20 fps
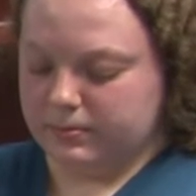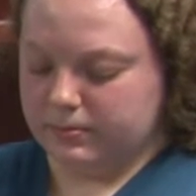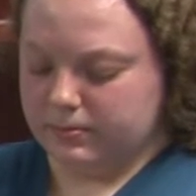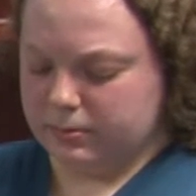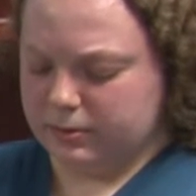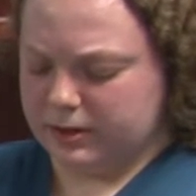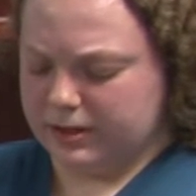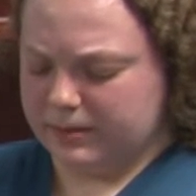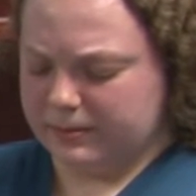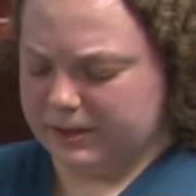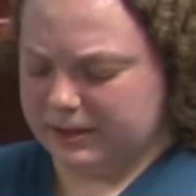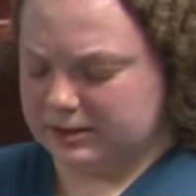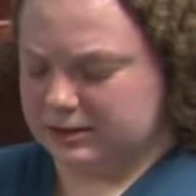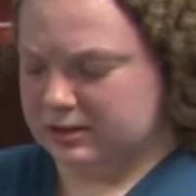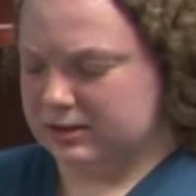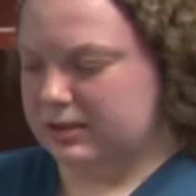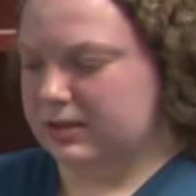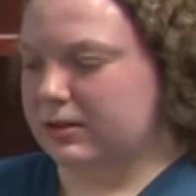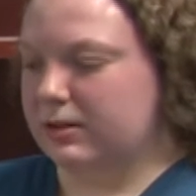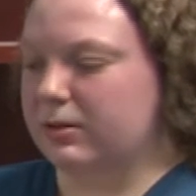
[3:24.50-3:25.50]
Pretty
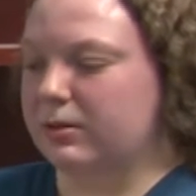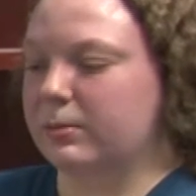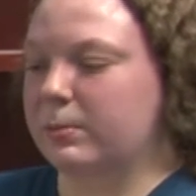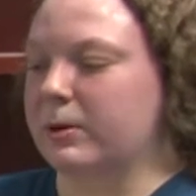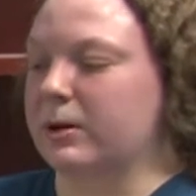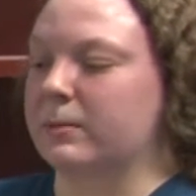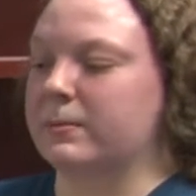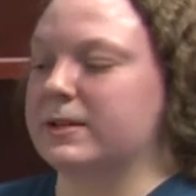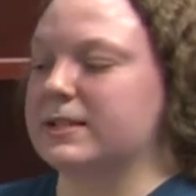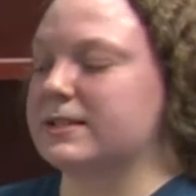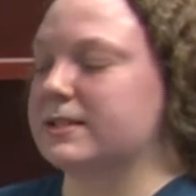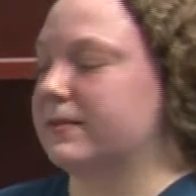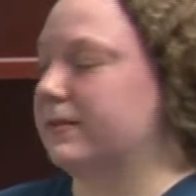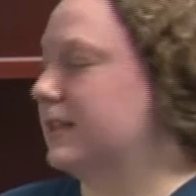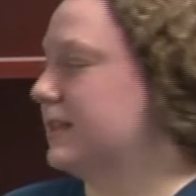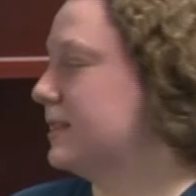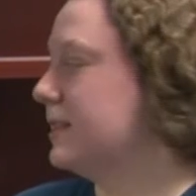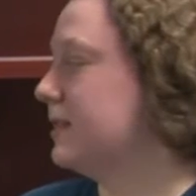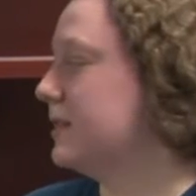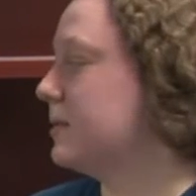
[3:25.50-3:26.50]
much the whole purpose of
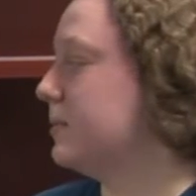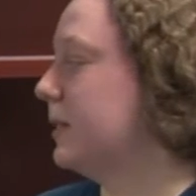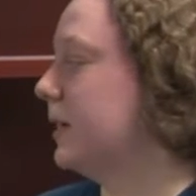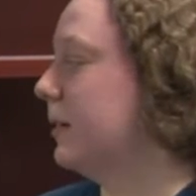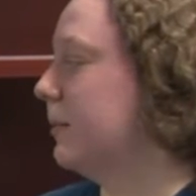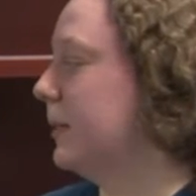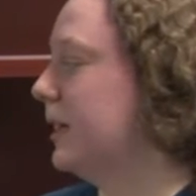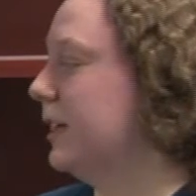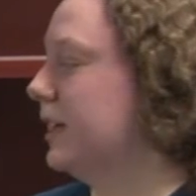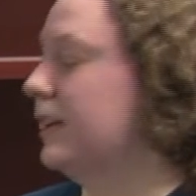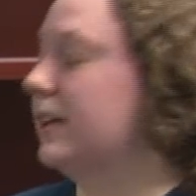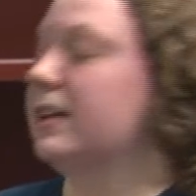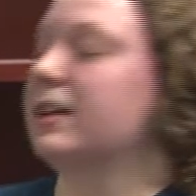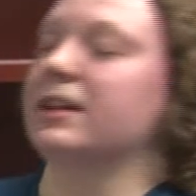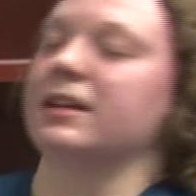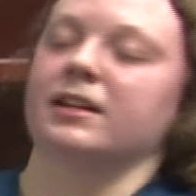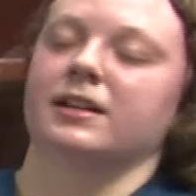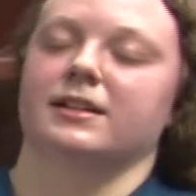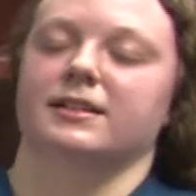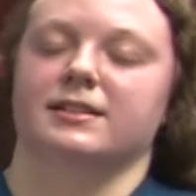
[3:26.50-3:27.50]
this experiment
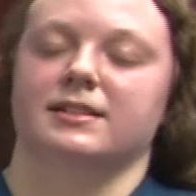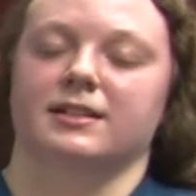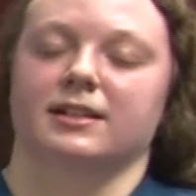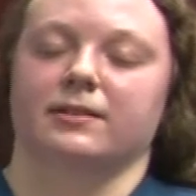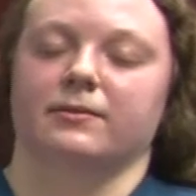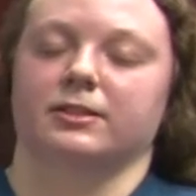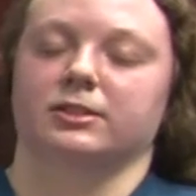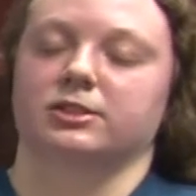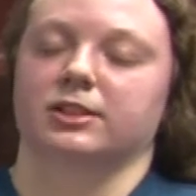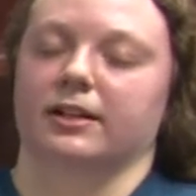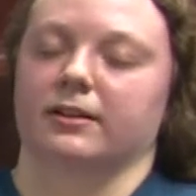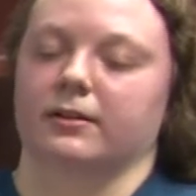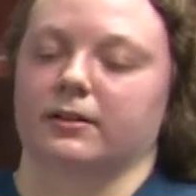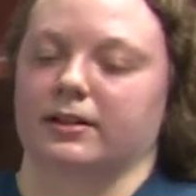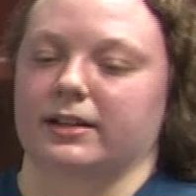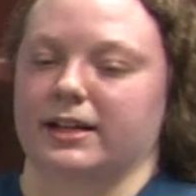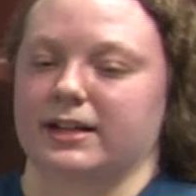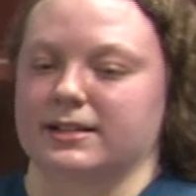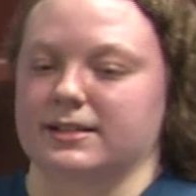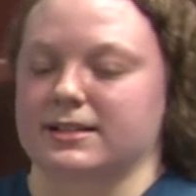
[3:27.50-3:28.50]
is to give a
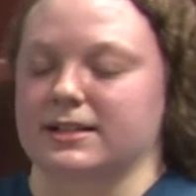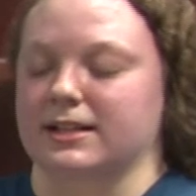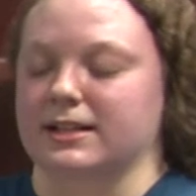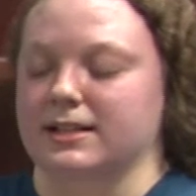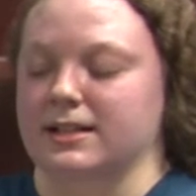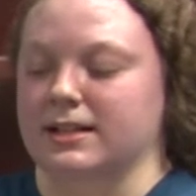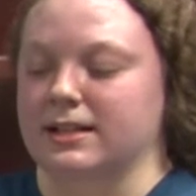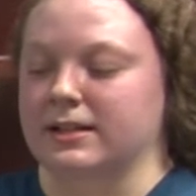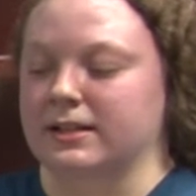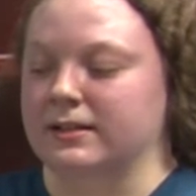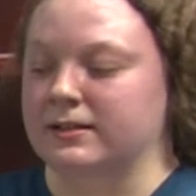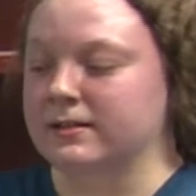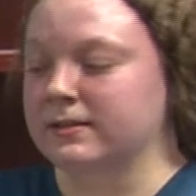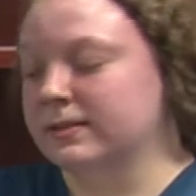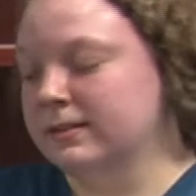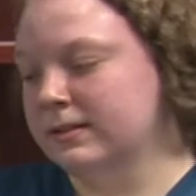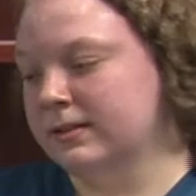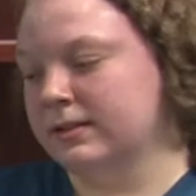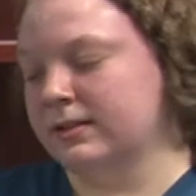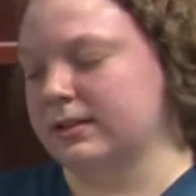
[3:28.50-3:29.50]
generalized idea
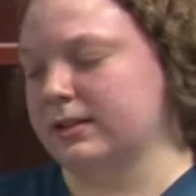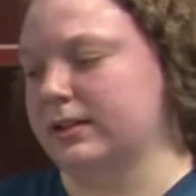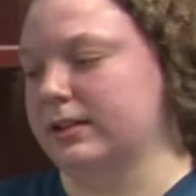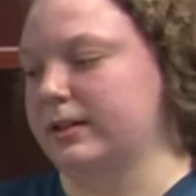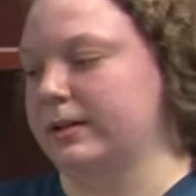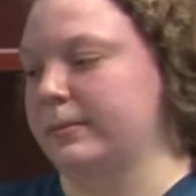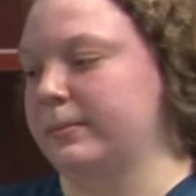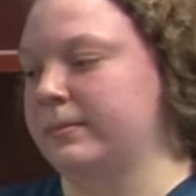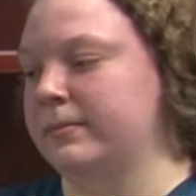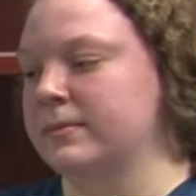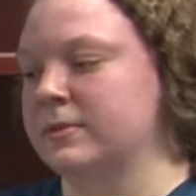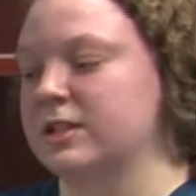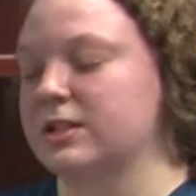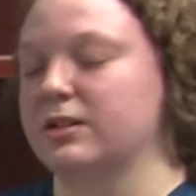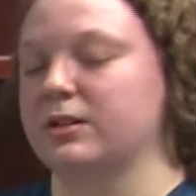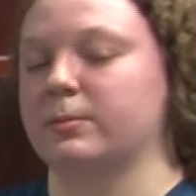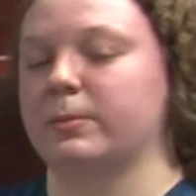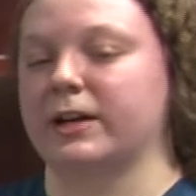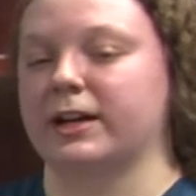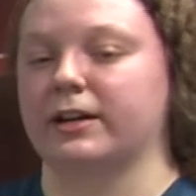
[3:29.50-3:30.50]
to
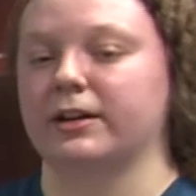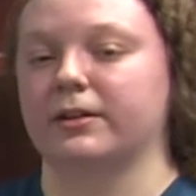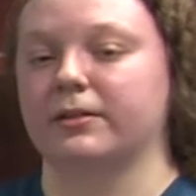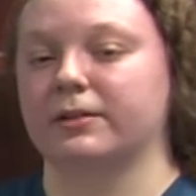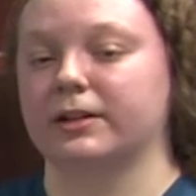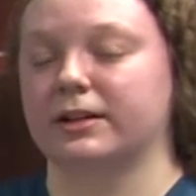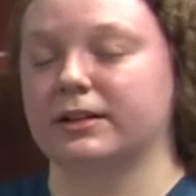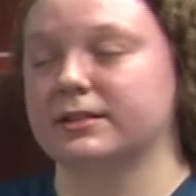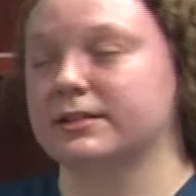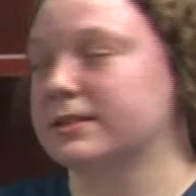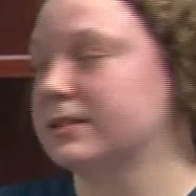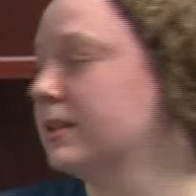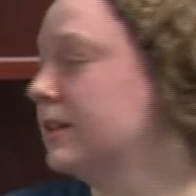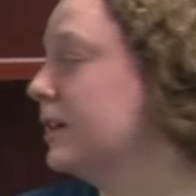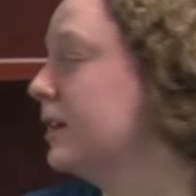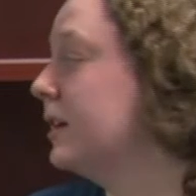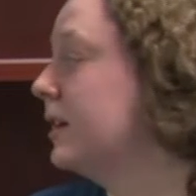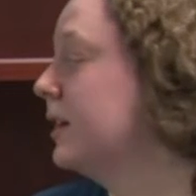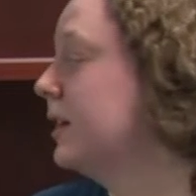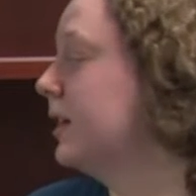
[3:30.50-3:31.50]
new pet owners
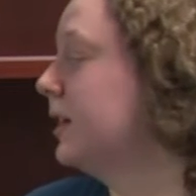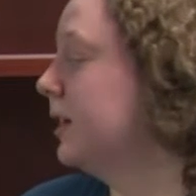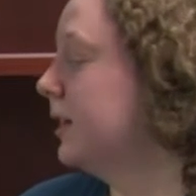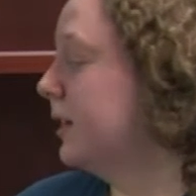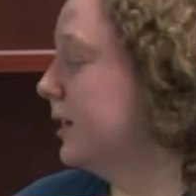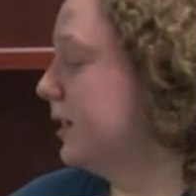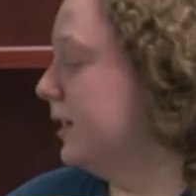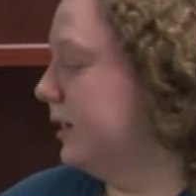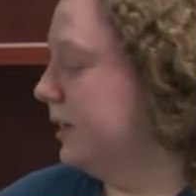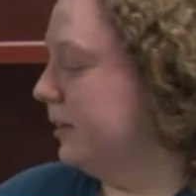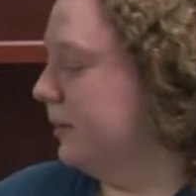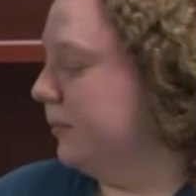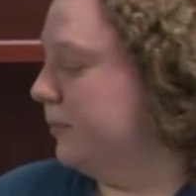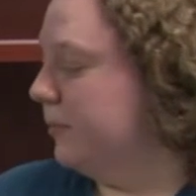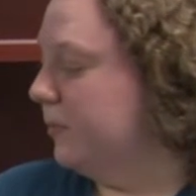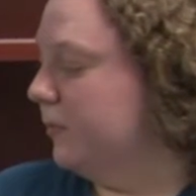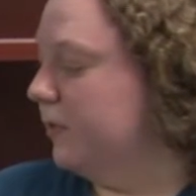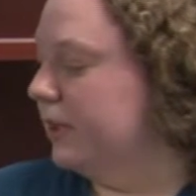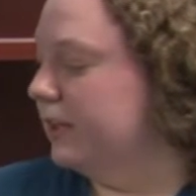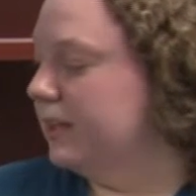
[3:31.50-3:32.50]

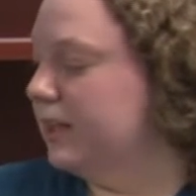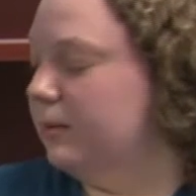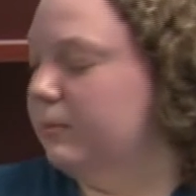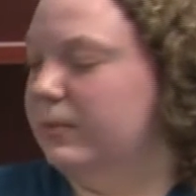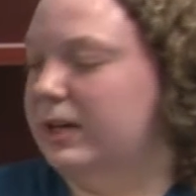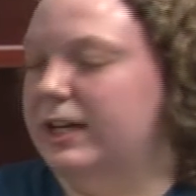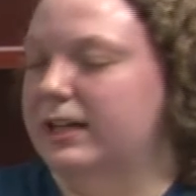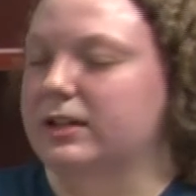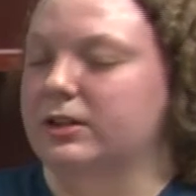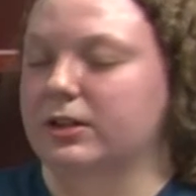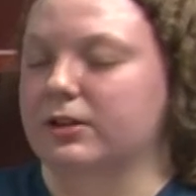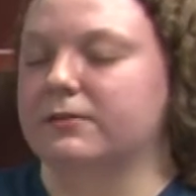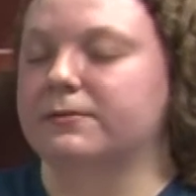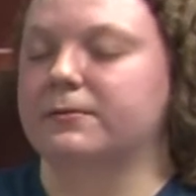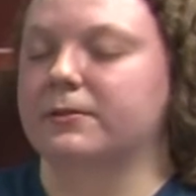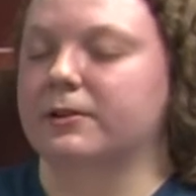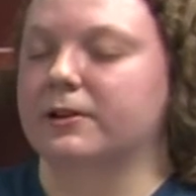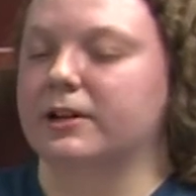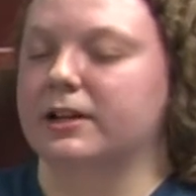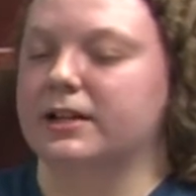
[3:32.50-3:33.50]
what they might look
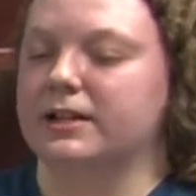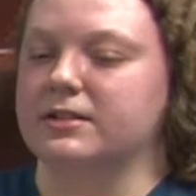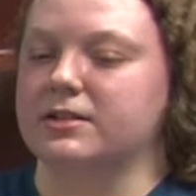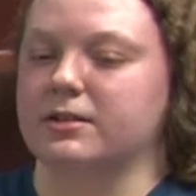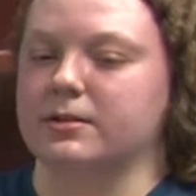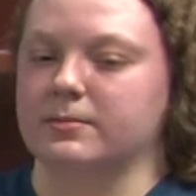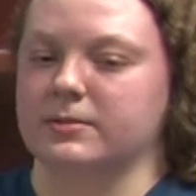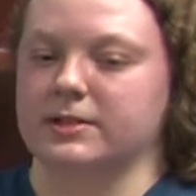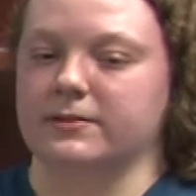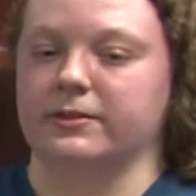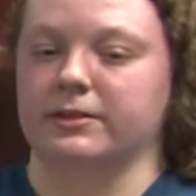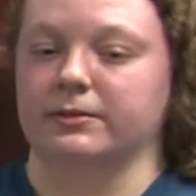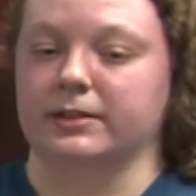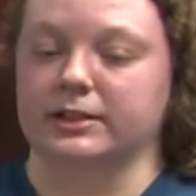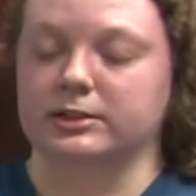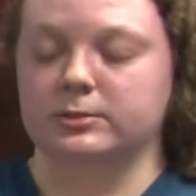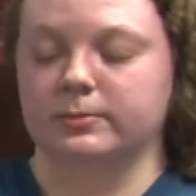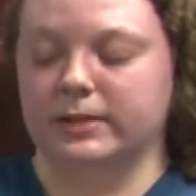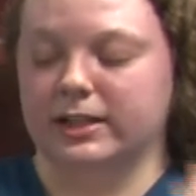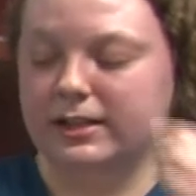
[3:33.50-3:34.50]
for in terms of
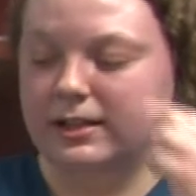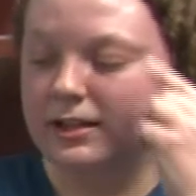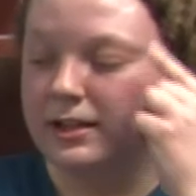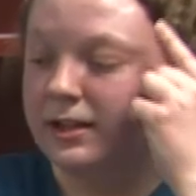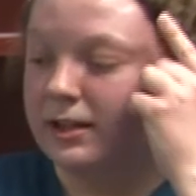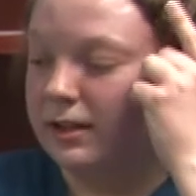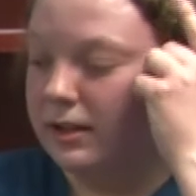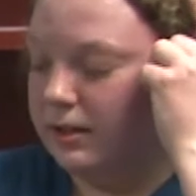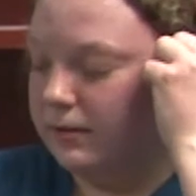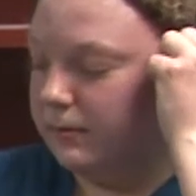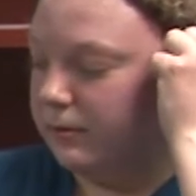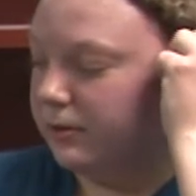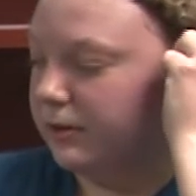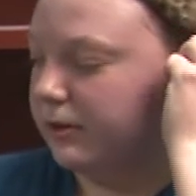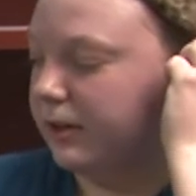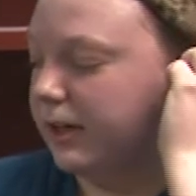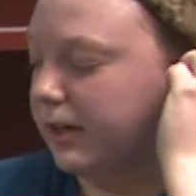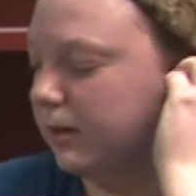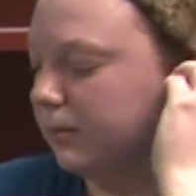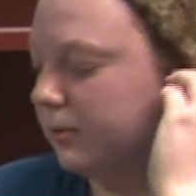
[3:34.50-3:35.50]
enrichment for
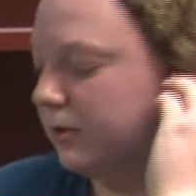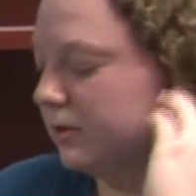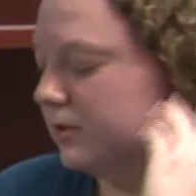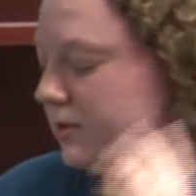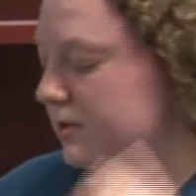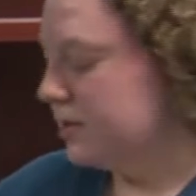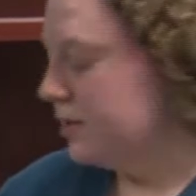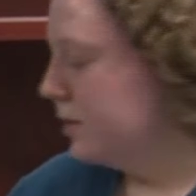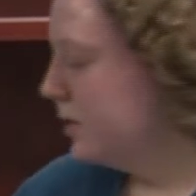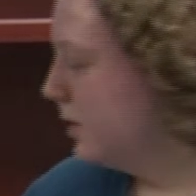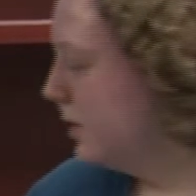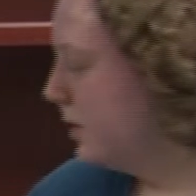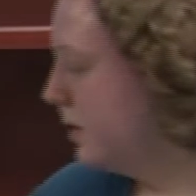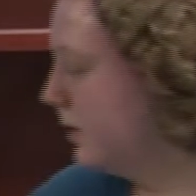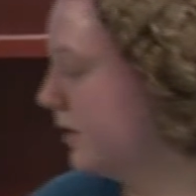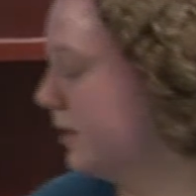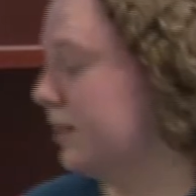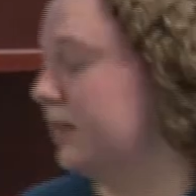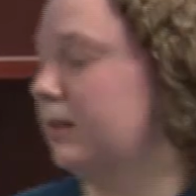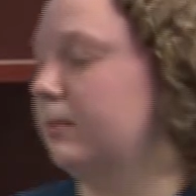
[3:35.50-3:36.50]
their animals.
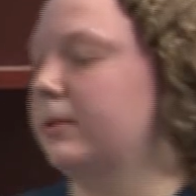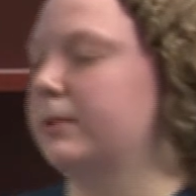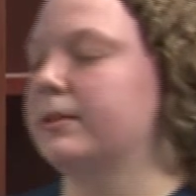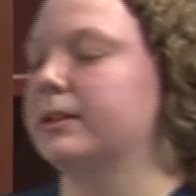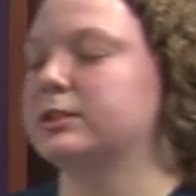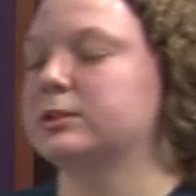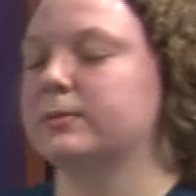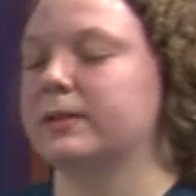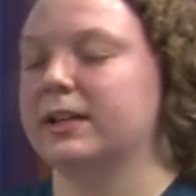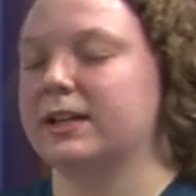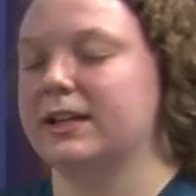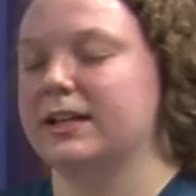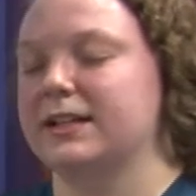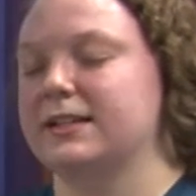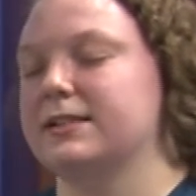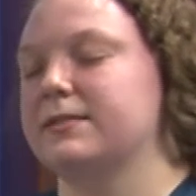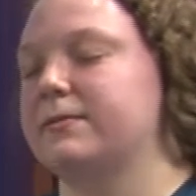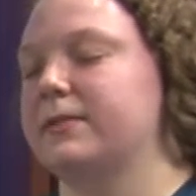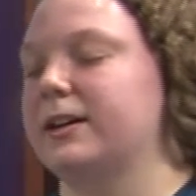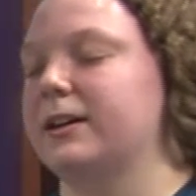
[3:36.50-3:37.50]
Enrichment
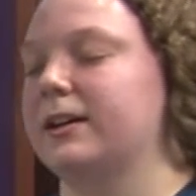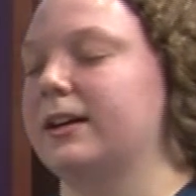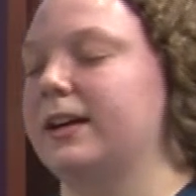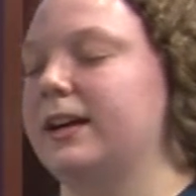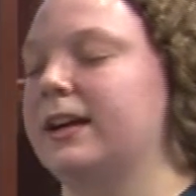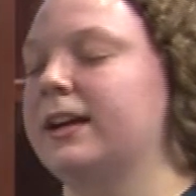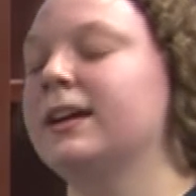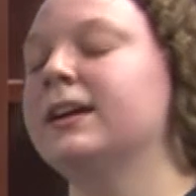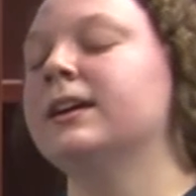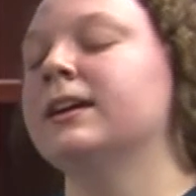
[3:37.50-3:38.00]
is very